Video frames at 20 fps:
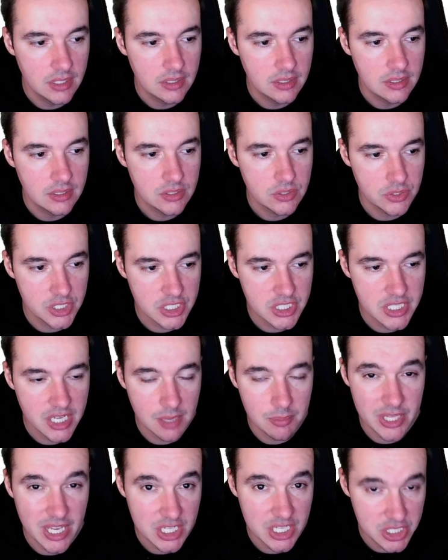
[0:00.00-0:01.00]
So just enable
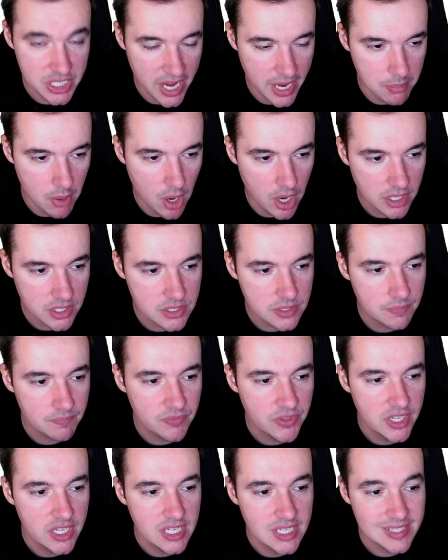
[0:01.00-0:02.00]
that checkbox.
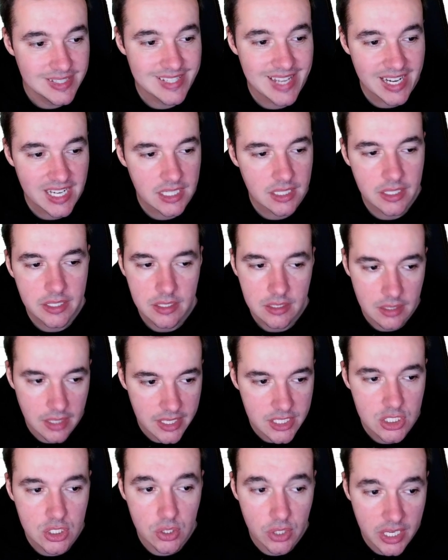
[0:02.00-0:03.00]
Secondly,
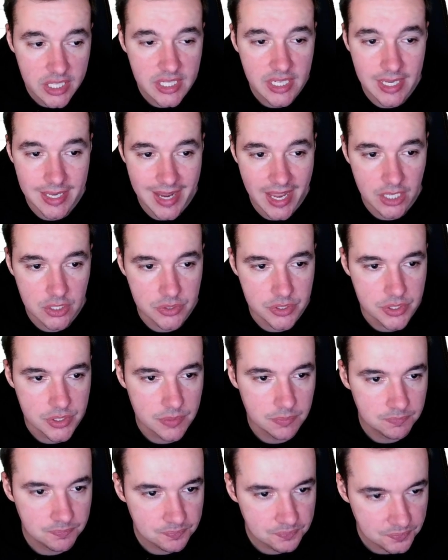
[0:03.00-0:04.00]
let's look at the connectors.
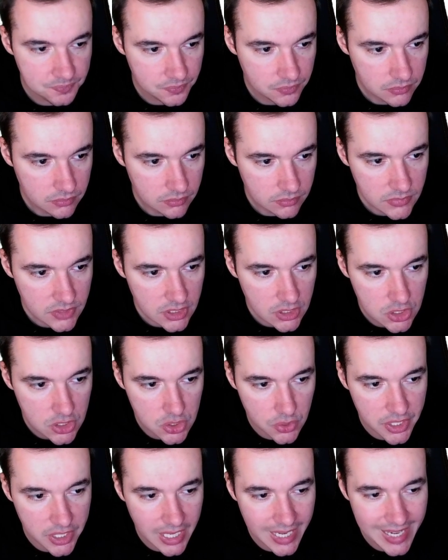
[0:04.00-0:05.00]
So on
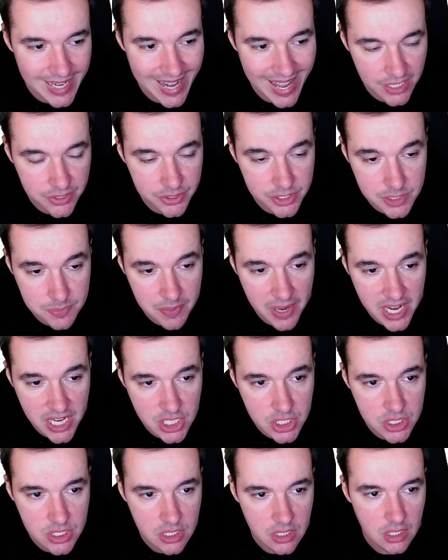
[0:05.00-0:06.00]
the connectors
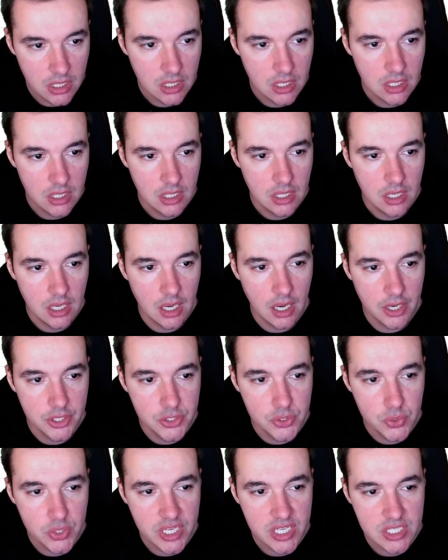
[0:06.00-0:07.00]
page, you
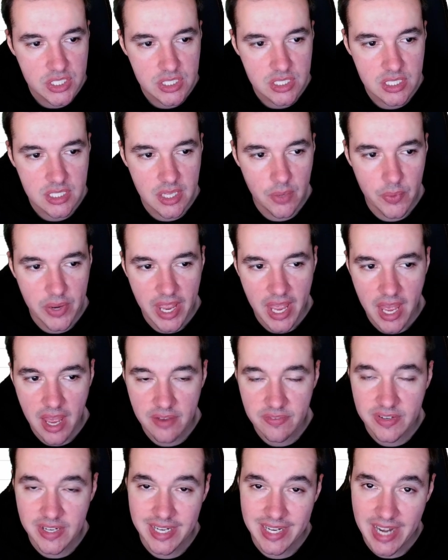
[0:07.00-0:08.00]
can see that we have
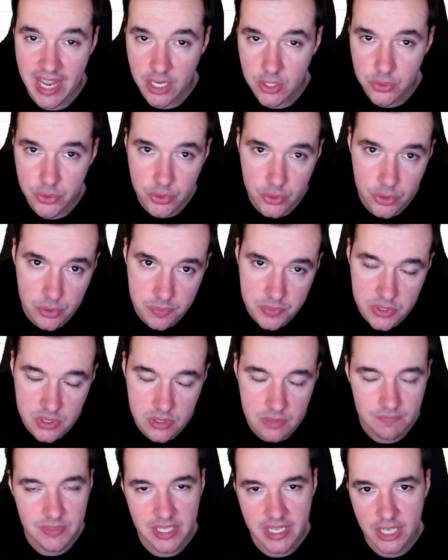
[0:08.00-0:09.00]
connector groups.
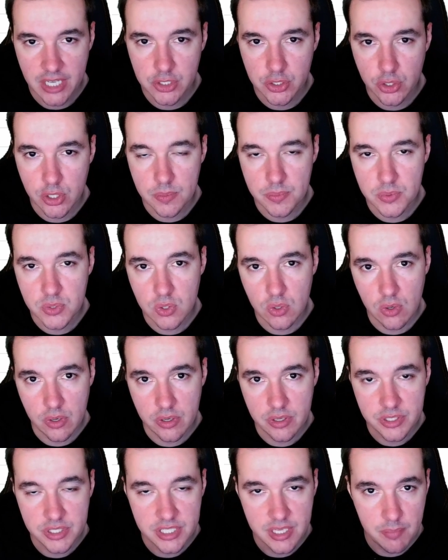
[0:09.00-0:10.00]
Connector groups are
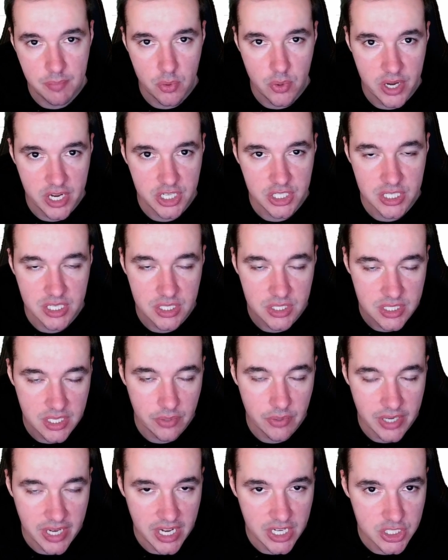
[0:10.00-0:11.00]
separation and
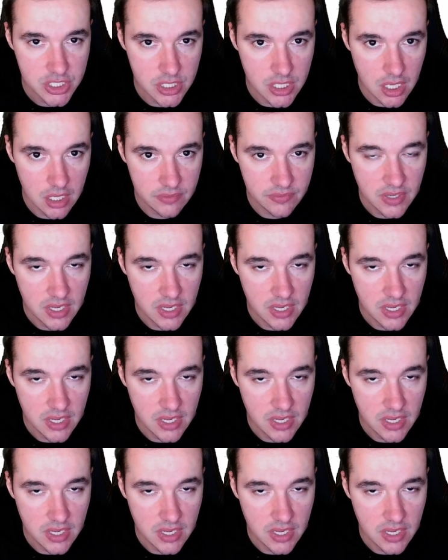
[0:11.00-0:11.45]
segregation of